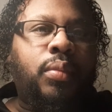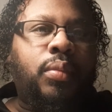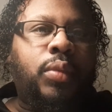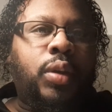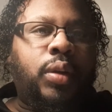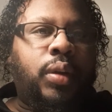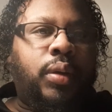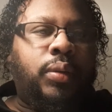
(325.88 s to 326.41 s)

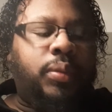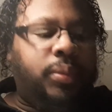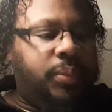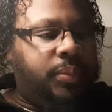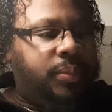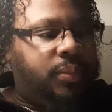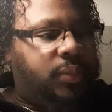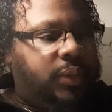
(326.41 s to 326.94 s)
You know,
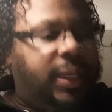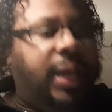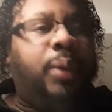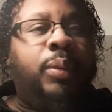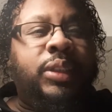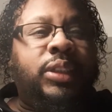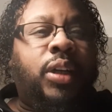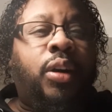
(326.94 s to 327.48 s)
that
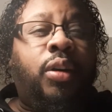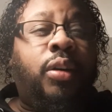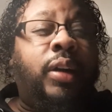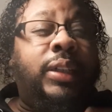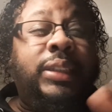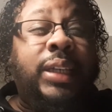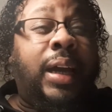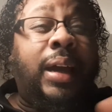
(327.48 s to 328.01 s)
was a
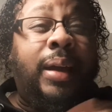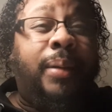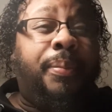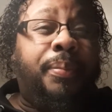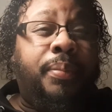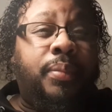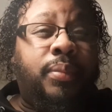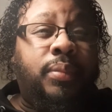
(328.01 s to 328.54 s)
hard job.
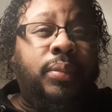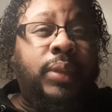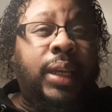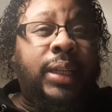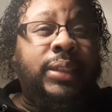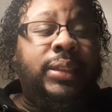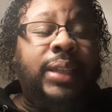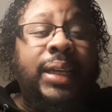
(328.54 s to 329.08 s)

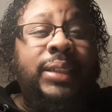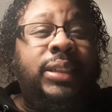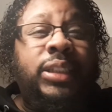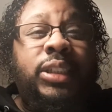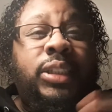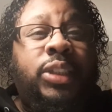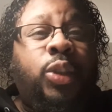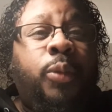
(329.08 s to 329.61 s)
That's
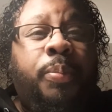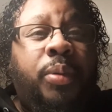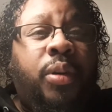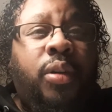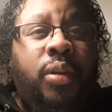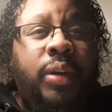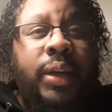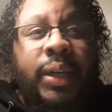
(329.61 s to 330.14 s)
super
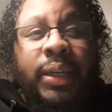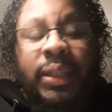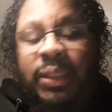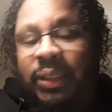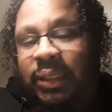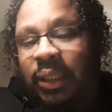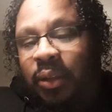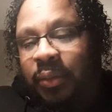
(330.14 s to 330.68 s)
hard in
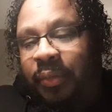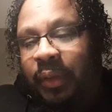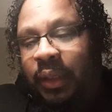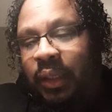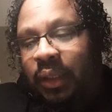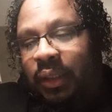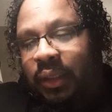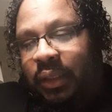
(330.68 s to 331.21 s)
itself.
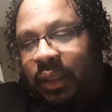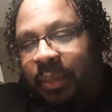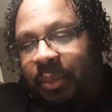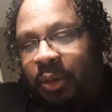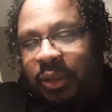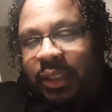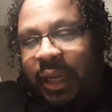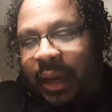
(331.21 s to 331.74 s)
The
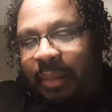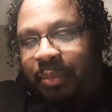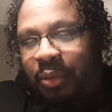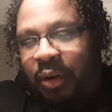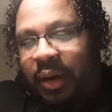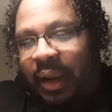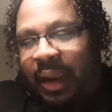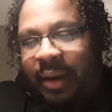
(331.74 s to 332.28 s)
Most High
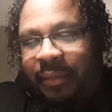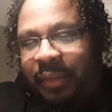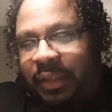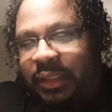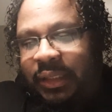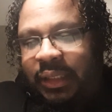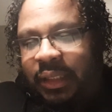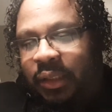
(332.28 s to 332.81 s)
brought every
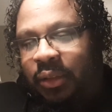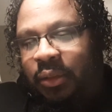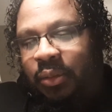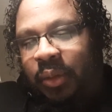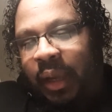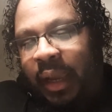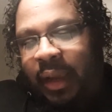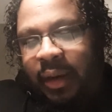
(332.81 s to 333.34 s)

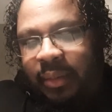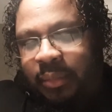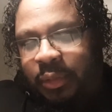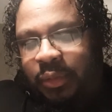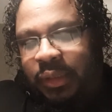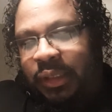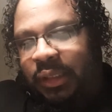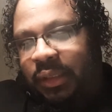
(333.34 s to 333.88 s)
single
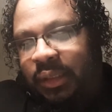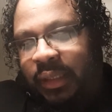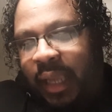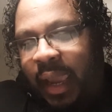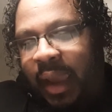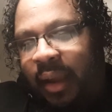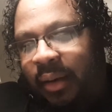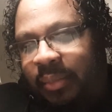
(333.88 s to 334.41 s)
animal to
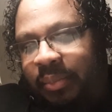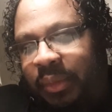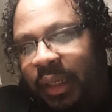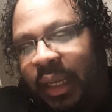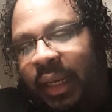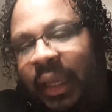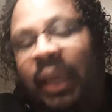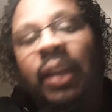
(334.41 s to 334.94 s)
Adam,
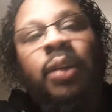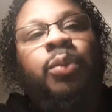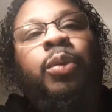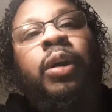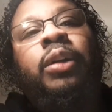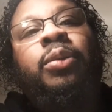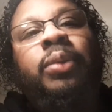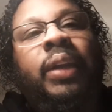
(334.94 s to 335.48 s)
and he the
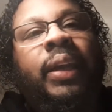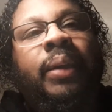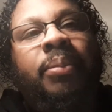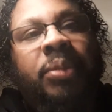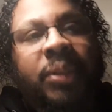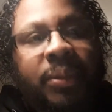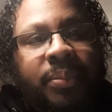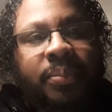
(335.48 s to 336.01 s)
one who
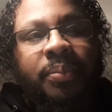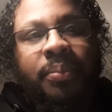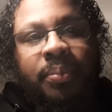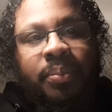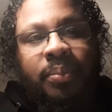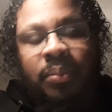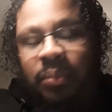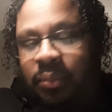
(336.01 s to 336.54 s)
named them.
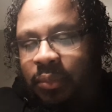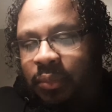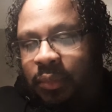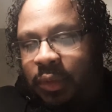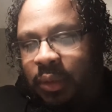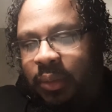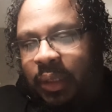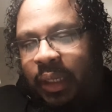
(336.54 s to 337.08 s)

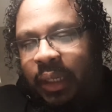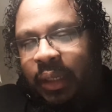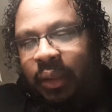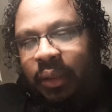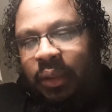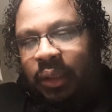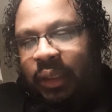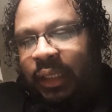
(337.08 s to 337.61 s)
Okay,
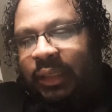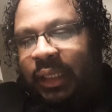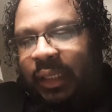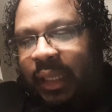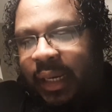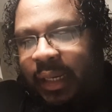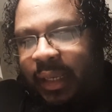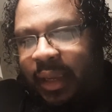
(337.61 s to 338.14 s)
let's get
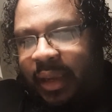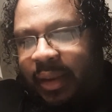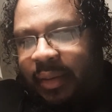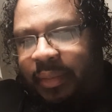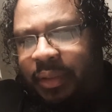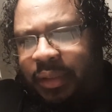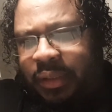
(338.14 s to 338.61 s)
that again.